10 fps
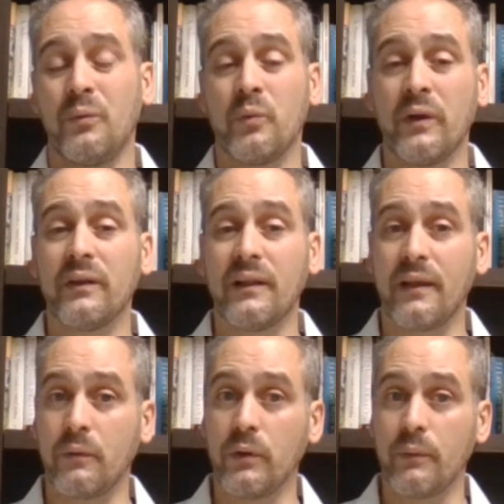really
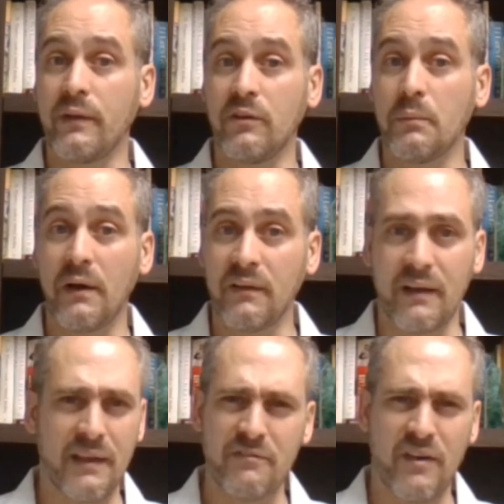like, what do I do about, I
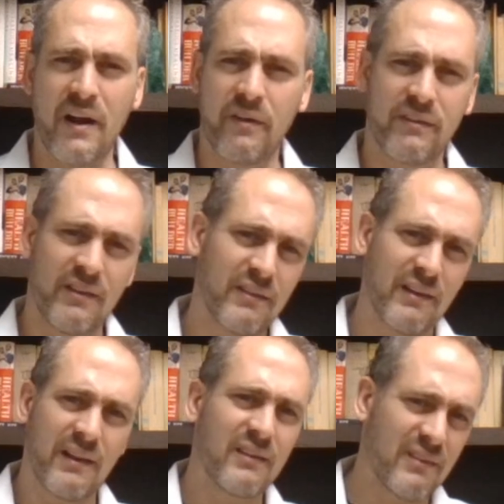get viruses and
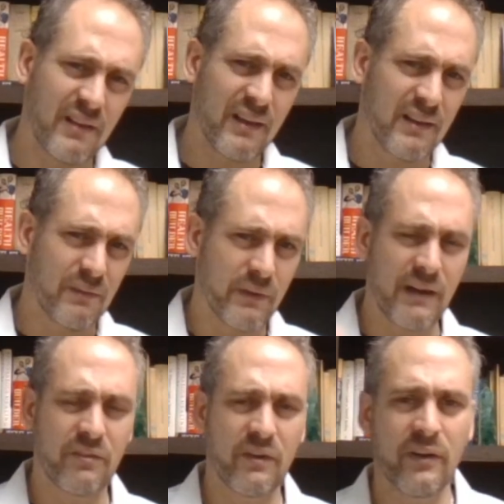get sick and
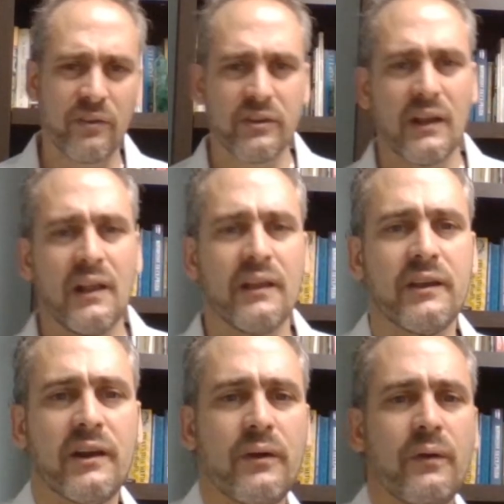whatever else,
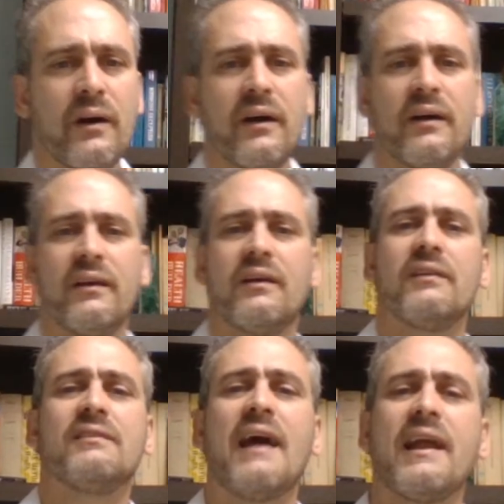a
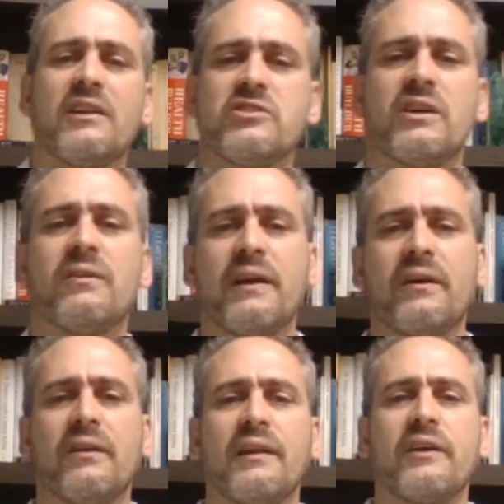static
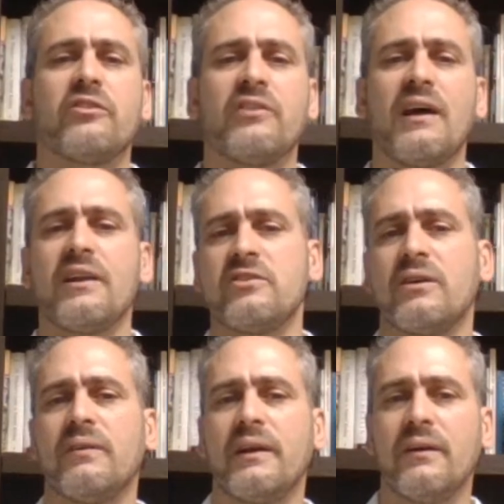generator, electrostatic
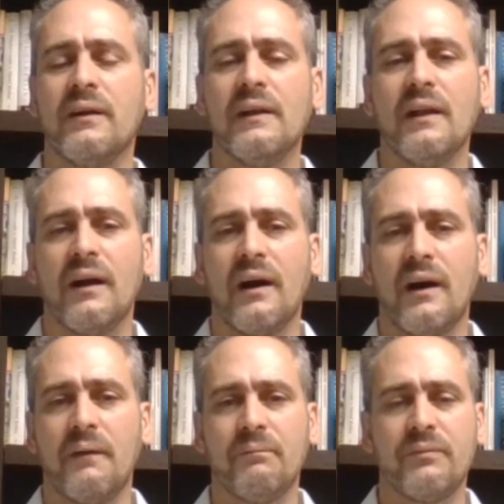generator,
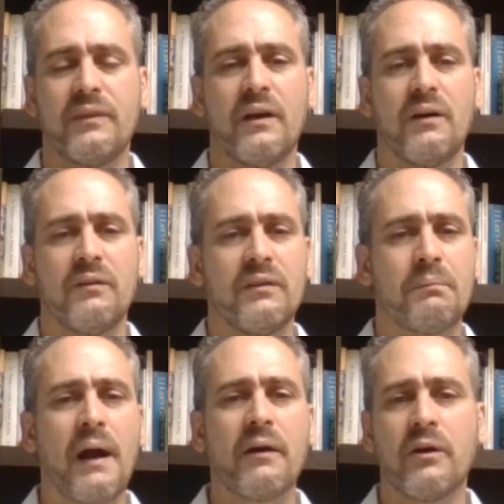the
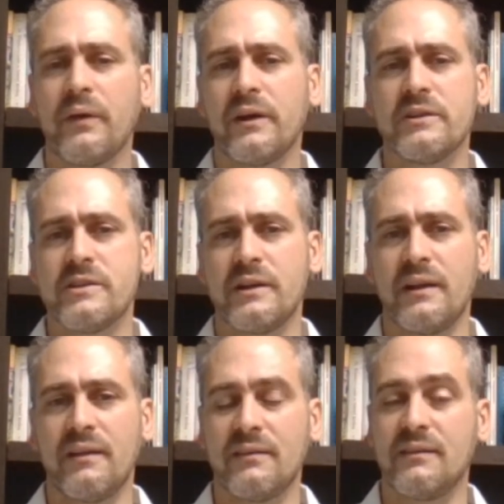pyroenergen
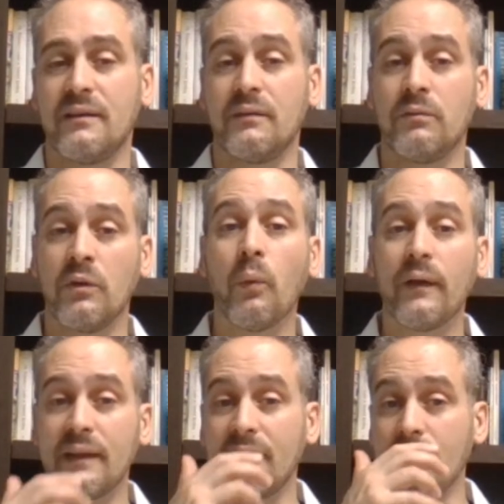is the
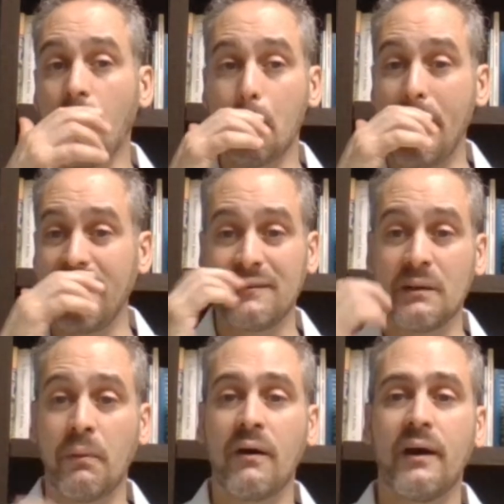one that it's all based
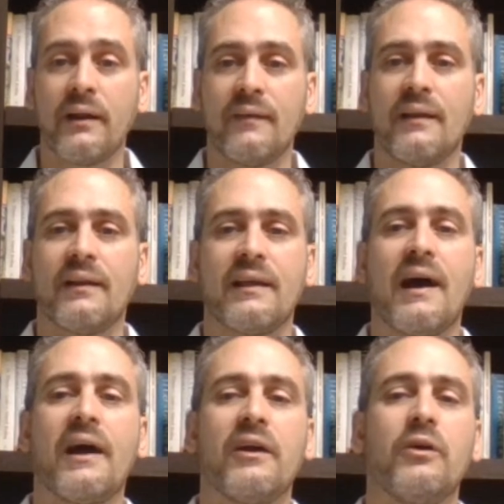upon. And then the
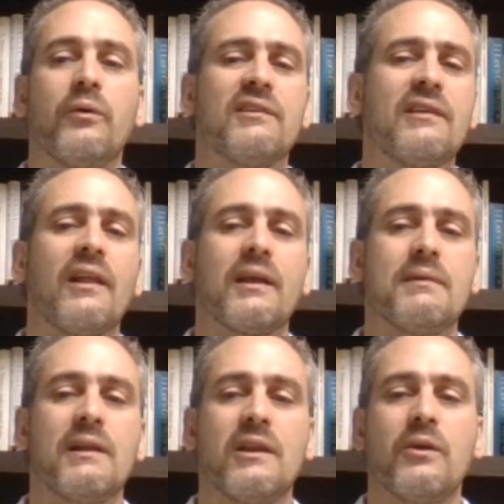guy who was selling them
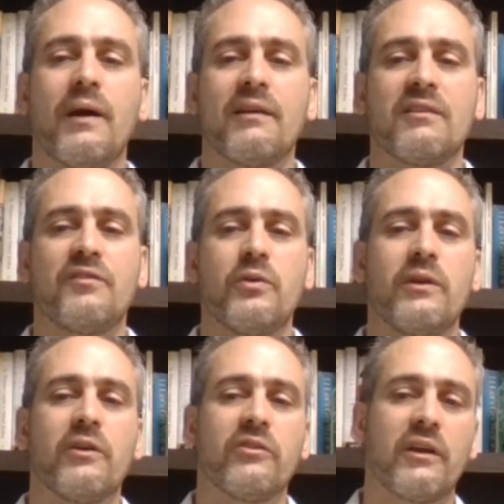in the U.S. a few
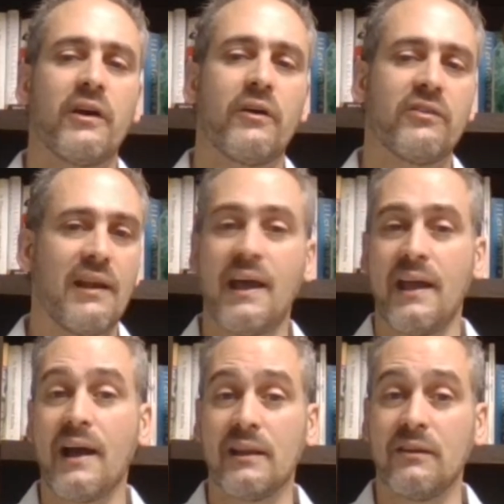years ago said, hey,
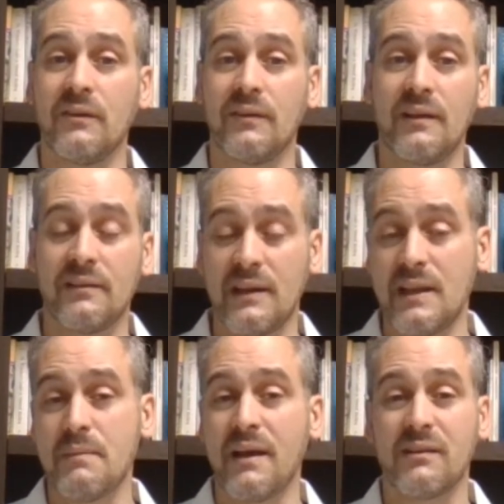I can do these. And
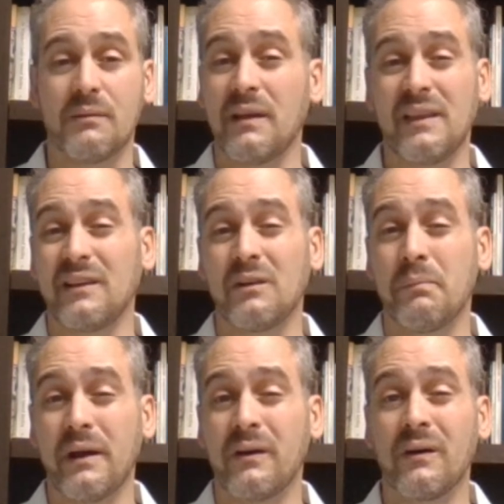he makes them. I think they're
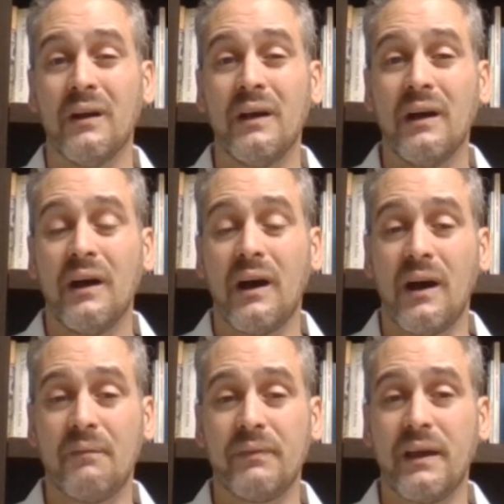better.
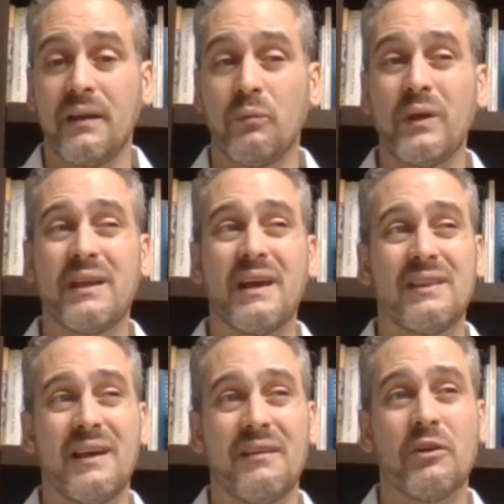And we get
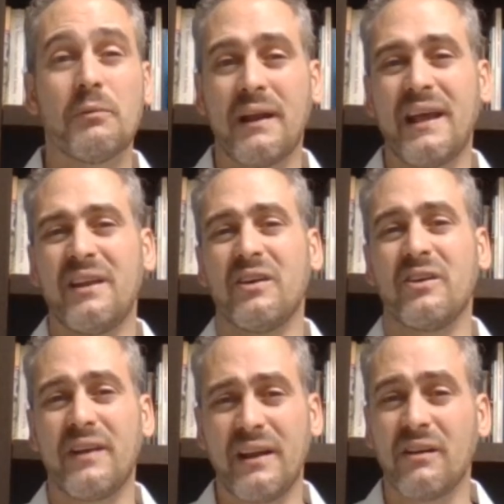them. They're about
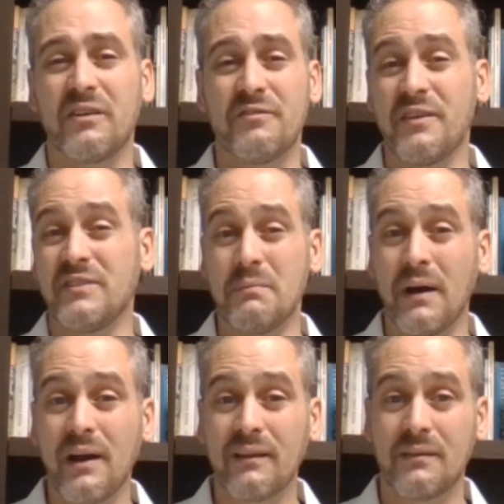800, 850
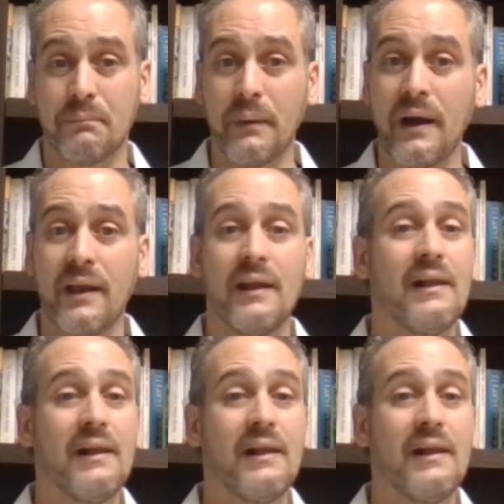bucks. But